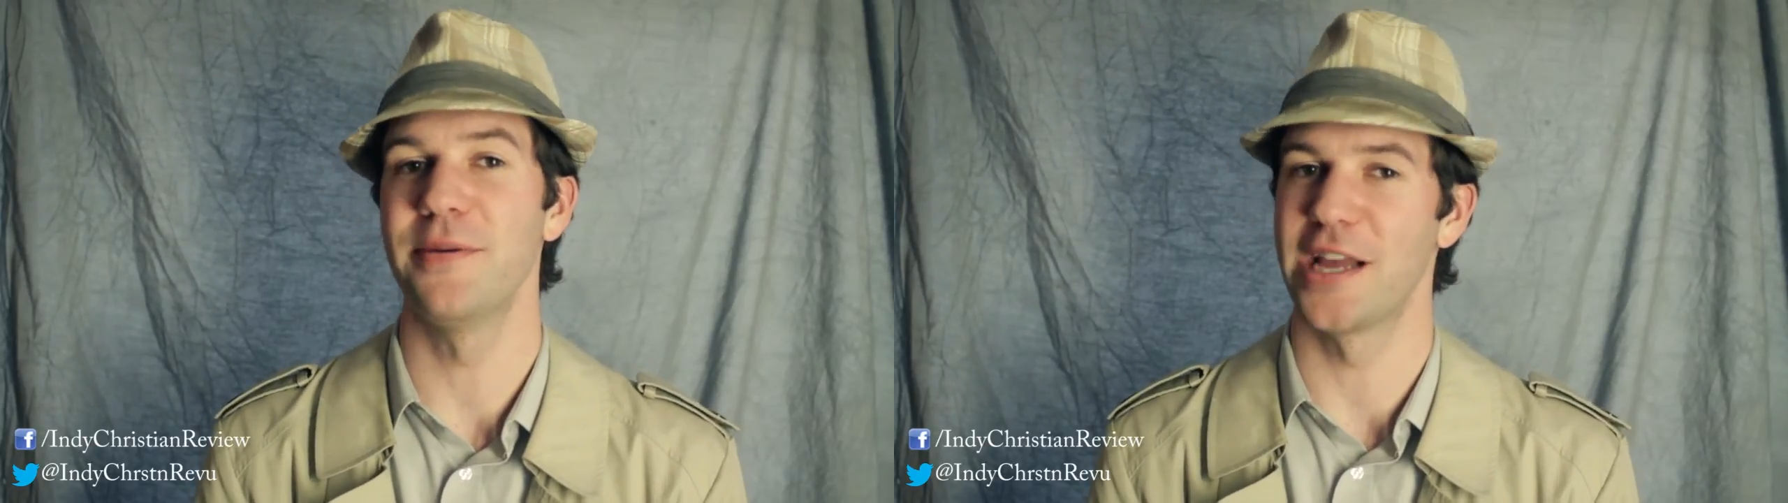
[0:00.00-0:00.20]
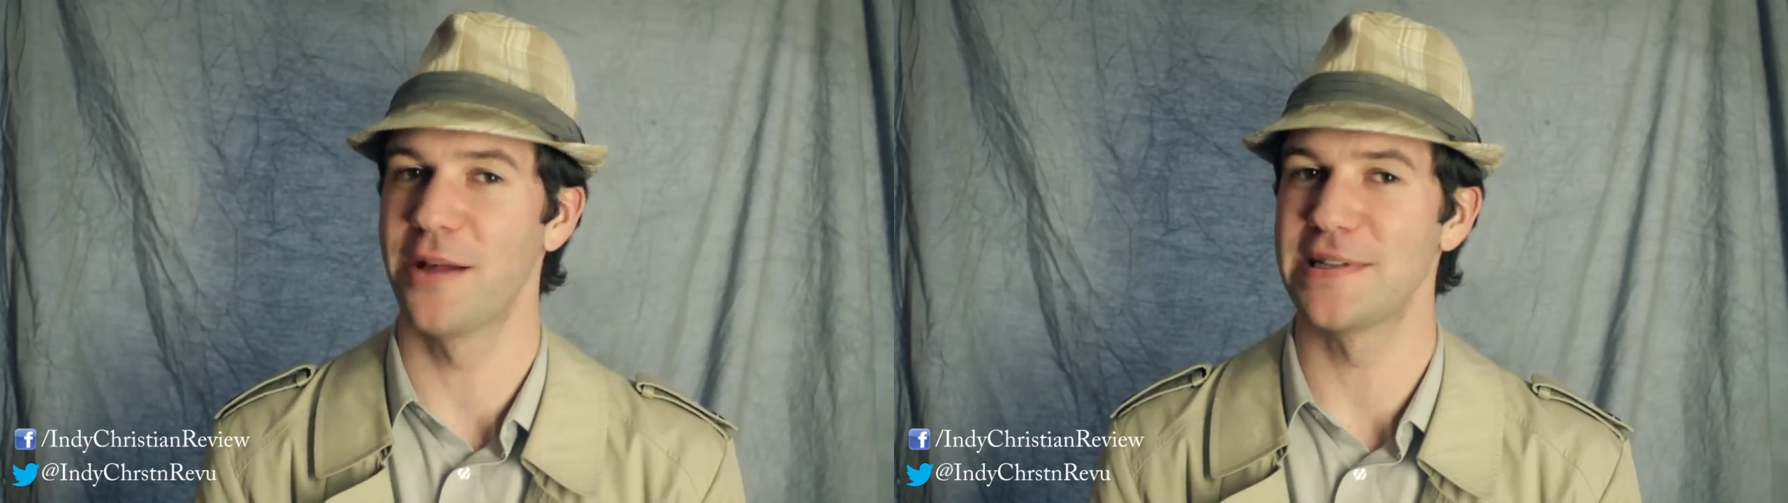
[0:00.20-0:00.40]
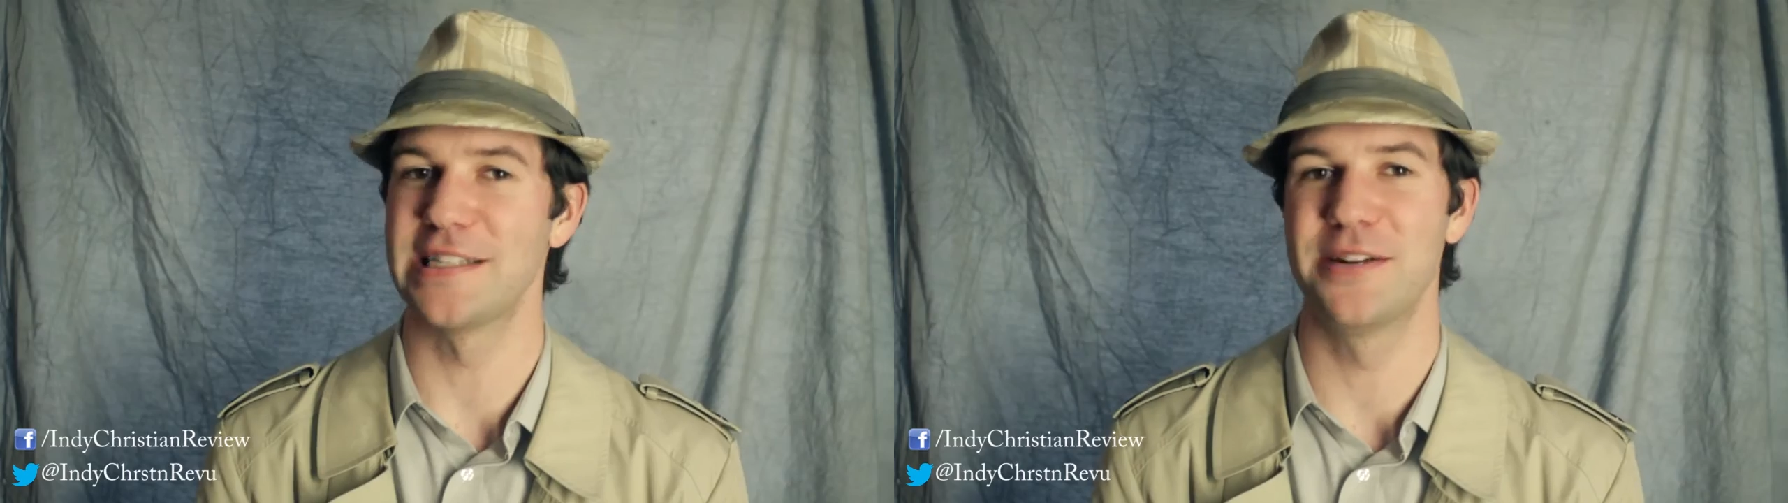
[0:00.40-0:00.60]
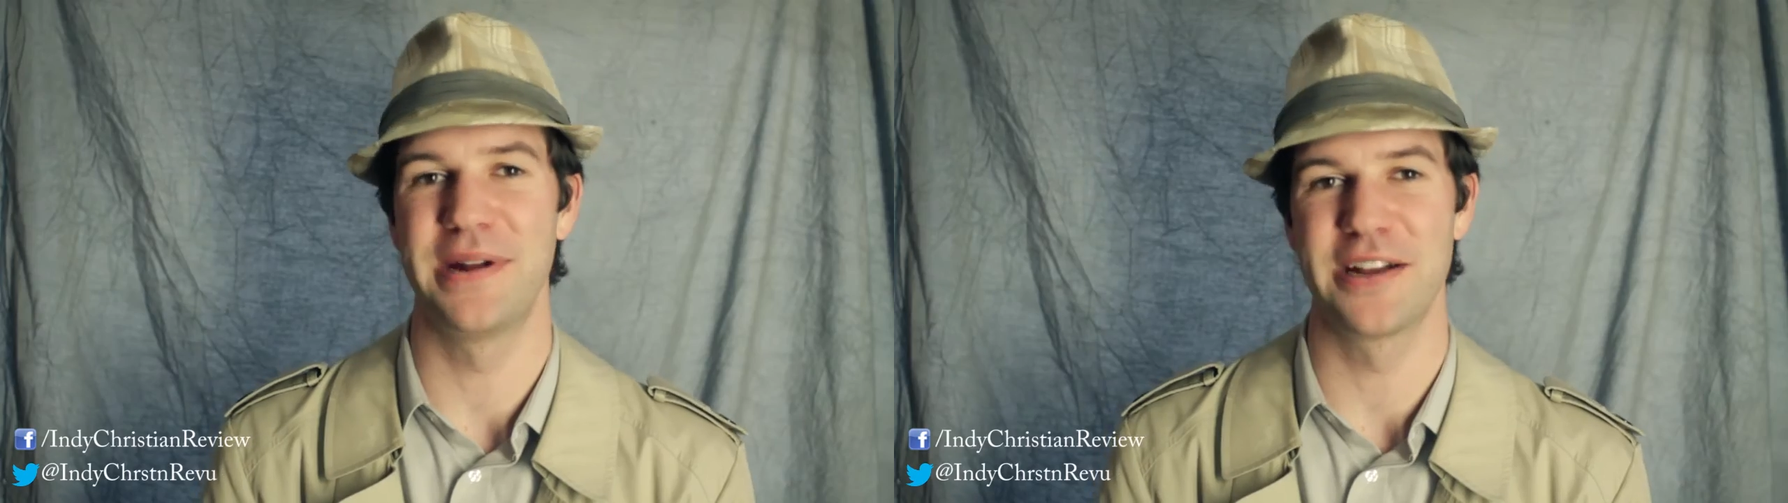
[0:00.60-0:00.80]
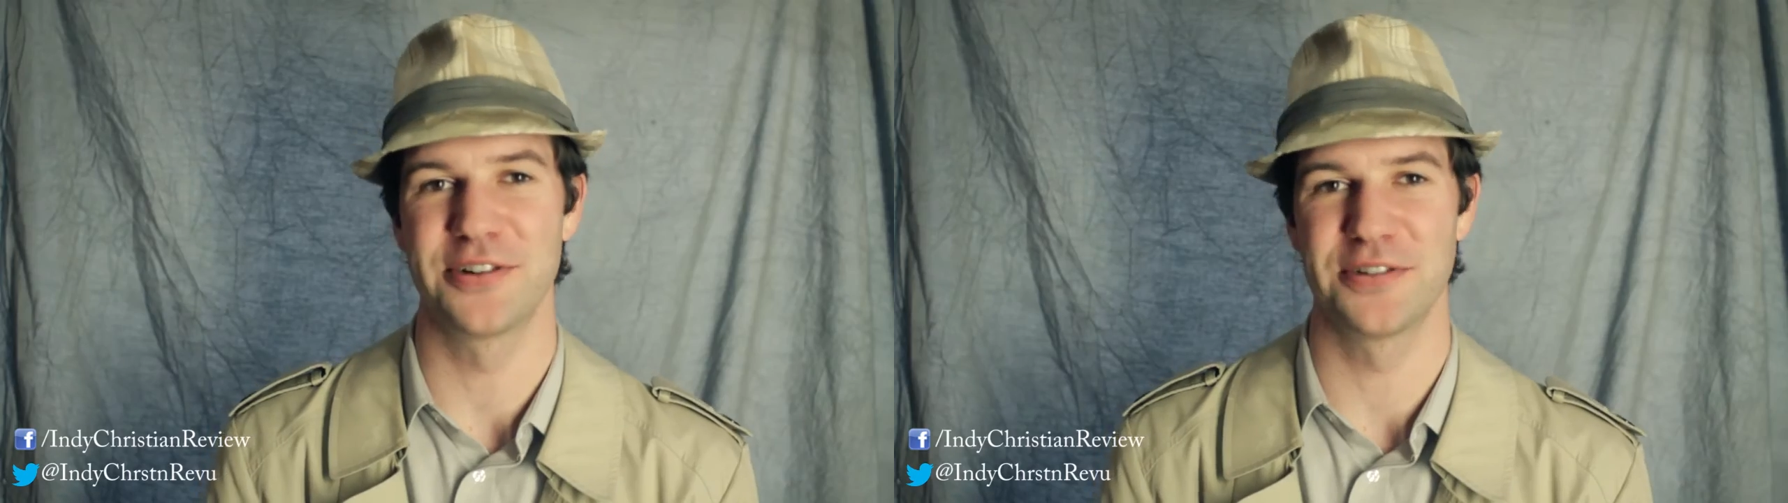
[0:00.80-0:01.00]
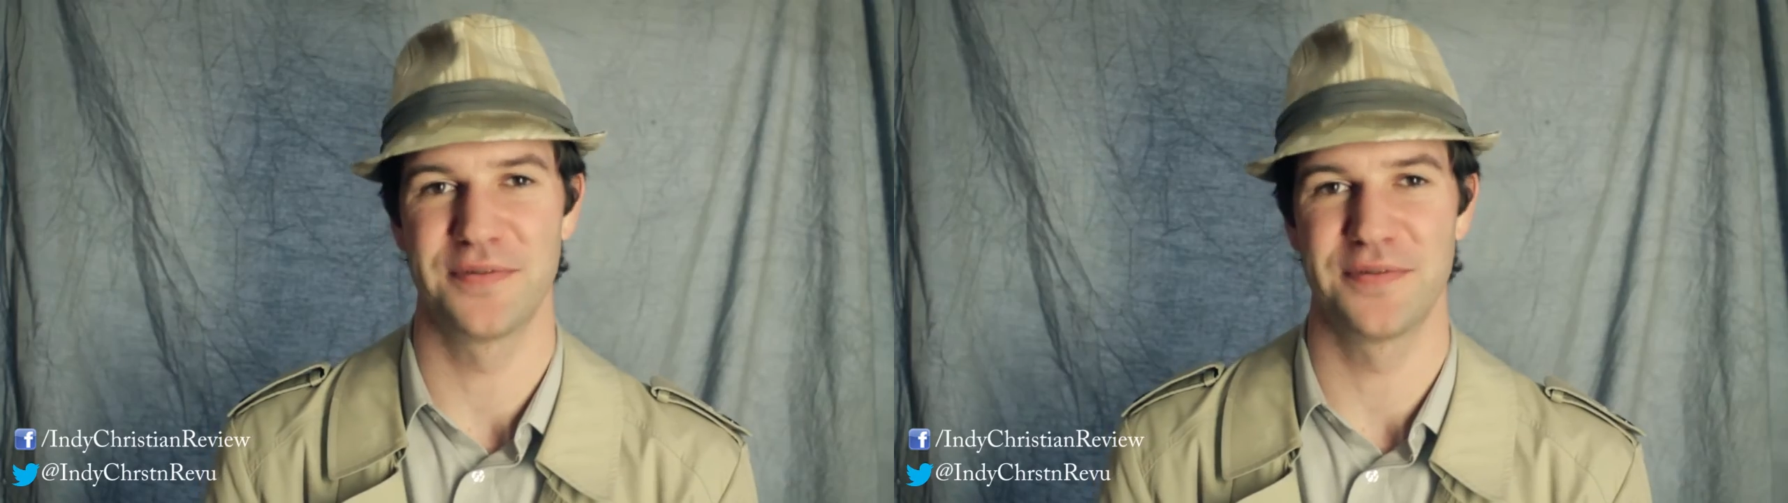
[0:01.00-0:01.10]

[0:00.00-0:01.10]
and may God bless independent Christian